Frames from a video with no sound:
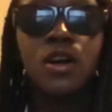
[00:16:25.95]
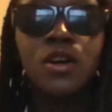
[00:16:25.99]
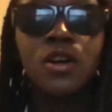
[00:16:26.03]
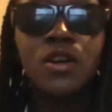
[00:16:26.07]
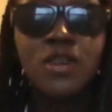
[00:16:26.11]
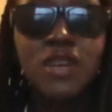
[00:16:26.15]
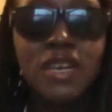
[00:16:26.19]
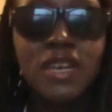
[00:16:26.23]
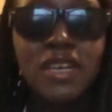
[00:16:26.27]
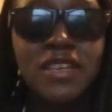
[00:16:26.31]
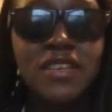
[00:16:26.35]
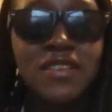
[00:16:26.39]

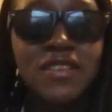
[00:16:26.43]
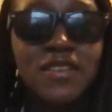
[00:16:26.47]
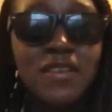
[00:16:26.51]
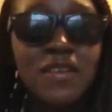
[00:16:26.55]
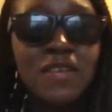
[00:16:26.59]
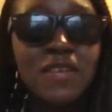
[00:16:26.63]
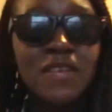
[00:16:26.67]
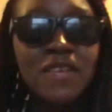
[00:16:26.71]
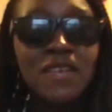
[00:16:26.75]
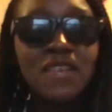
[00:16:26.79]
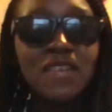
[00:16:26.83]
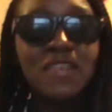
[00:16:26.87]
Okay,
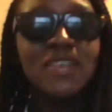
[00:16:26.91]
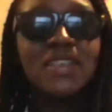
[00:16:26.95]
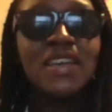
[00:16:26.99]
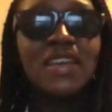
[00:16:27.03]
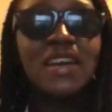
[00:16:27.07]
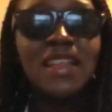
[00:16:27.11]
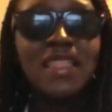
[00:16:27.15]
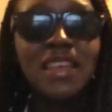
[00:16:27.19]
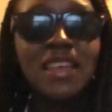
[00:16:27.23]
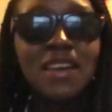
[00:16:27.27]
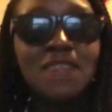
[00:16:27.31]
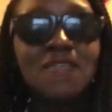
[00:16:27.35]
so
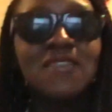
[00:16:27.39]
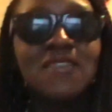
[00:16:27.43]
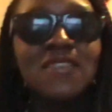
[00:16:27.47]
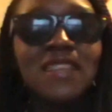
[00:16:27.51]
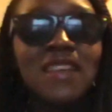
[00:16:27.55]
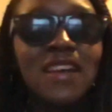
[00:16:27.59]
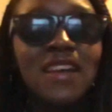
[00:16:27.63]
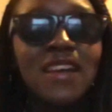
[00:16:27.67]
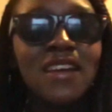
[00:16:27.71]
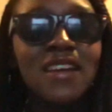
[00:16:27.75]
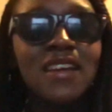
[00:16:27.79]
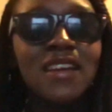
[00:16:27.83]
yeah, that was
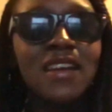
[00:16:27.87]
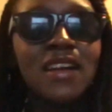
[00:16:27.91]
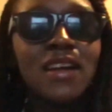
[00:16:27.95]
that.